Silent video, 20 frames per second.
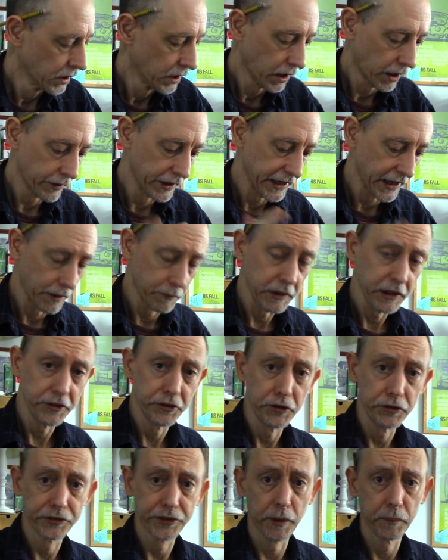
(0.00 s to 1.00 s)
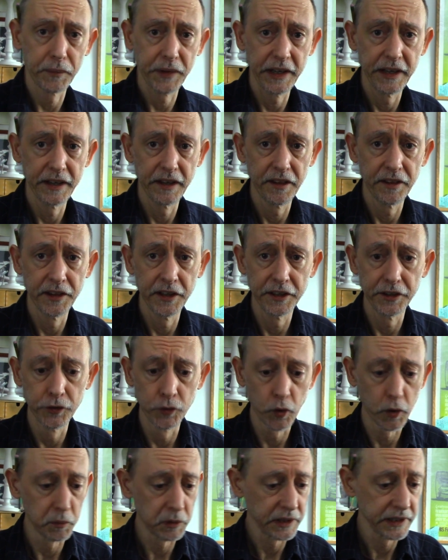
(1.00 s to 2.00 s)
All right, I'm going to do something that
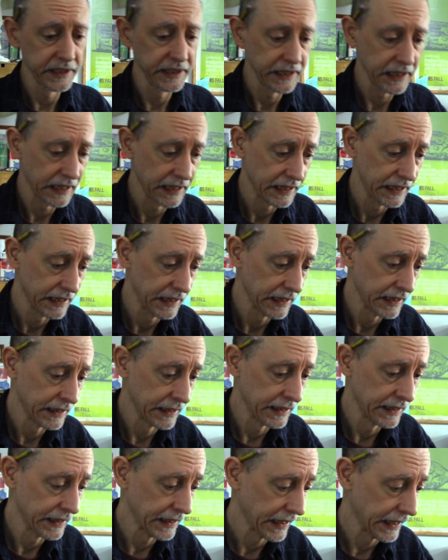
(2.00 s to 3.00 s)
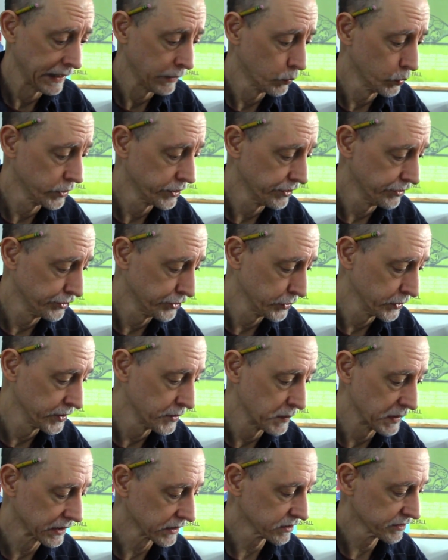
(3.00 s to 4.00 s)
normally I wouldn't do in
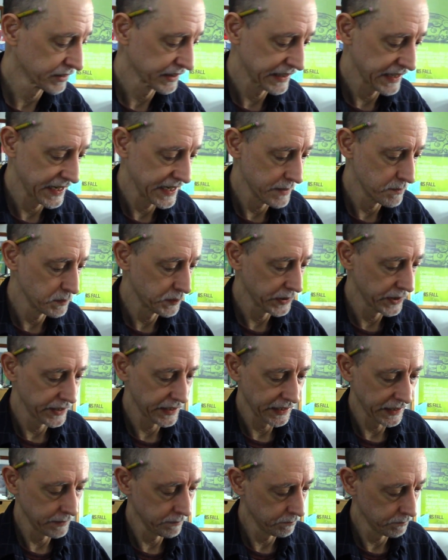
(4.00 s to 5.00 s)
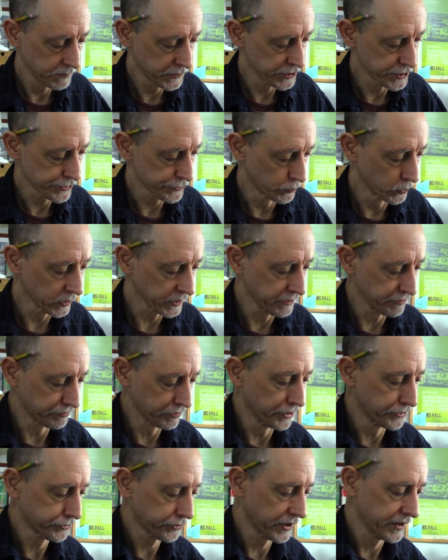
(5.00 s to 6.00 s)
the middle of a game, but I'm just really
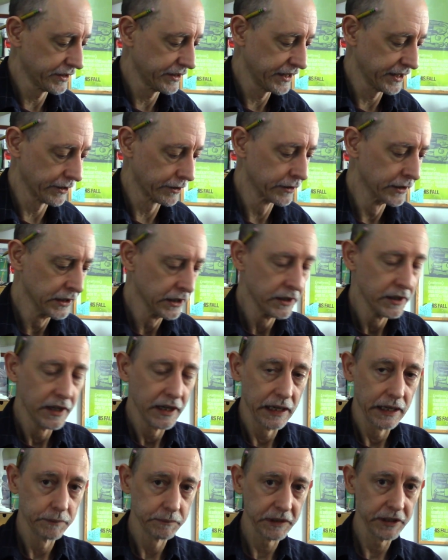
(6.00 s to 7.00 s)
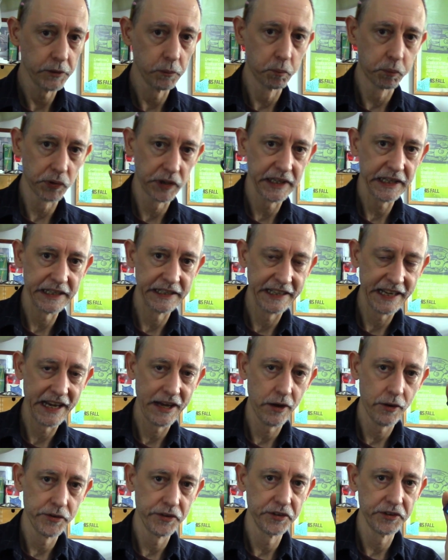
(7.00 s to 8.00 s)
frustrated here. I'm going to break
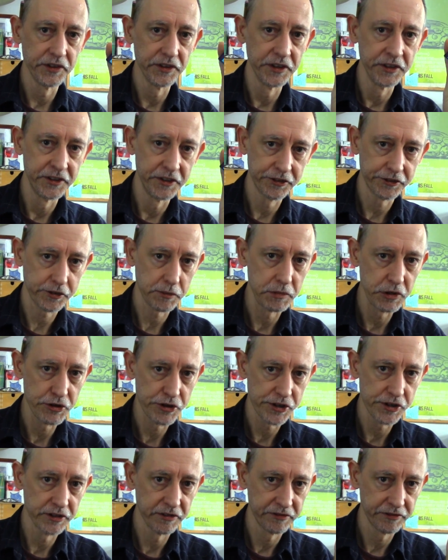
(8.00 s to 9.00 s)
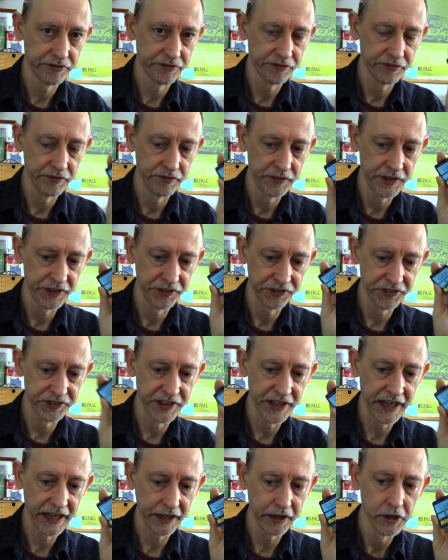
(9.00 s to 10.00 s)
down the distribution of this
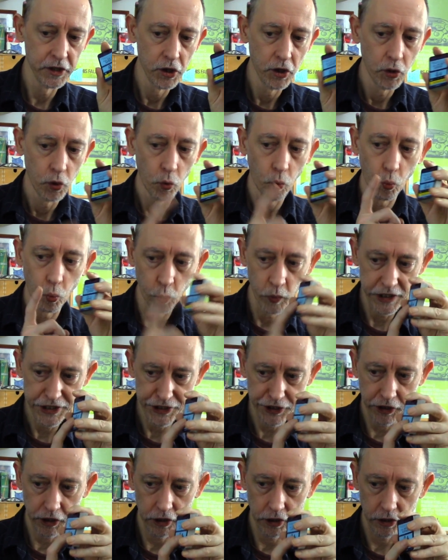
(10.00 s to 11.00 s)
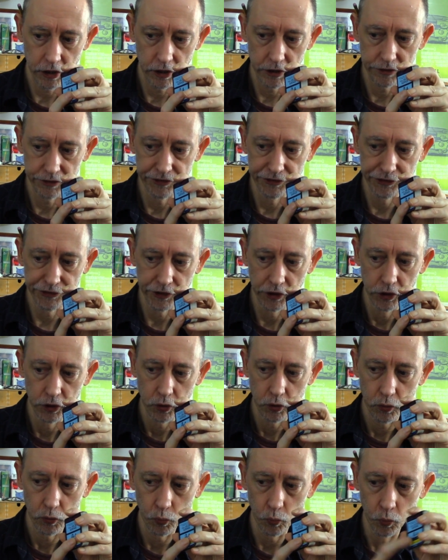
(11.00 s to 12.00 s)
deck. Which cards
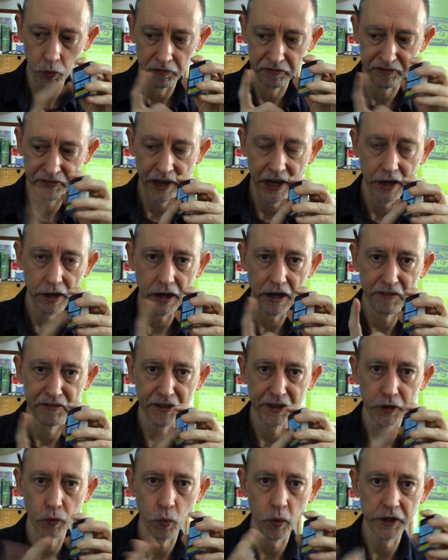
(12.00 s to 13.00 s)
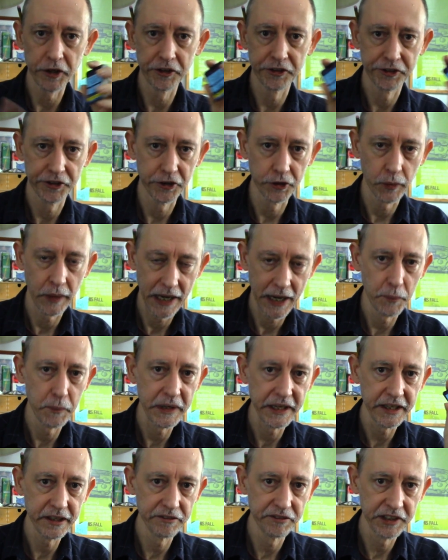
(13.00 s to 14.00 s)
will fire off on a 1 or 2. How
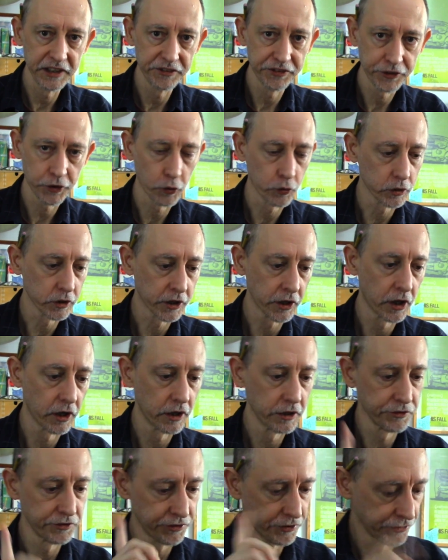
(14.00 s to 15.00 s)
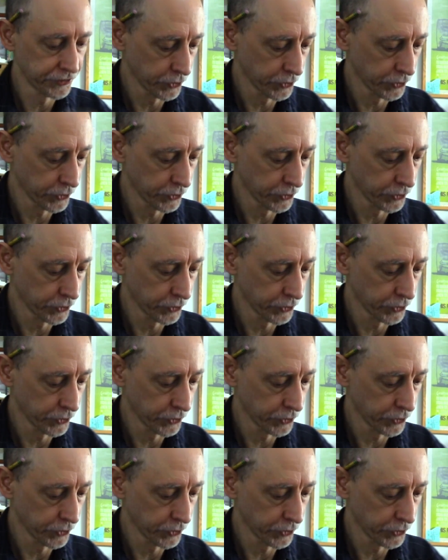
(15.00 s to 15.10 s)
many of these total cards?